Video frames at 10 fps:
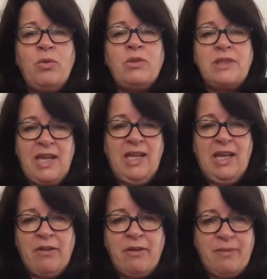Who will
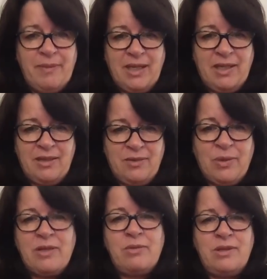take care of me?
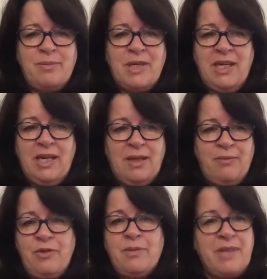Where will the money
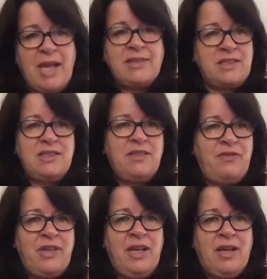come from? That's
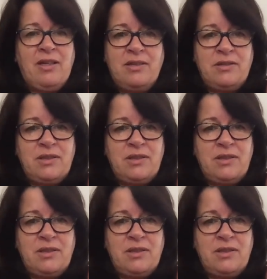the fear.